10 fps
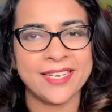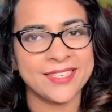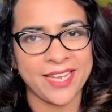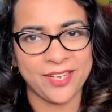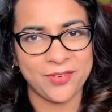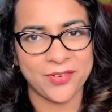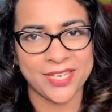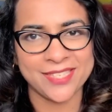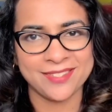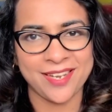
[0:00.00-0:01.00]
diachronic
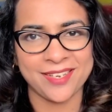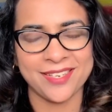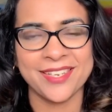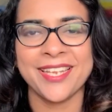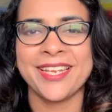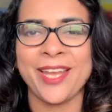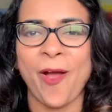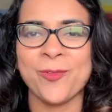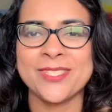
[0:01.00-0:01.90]
study. Now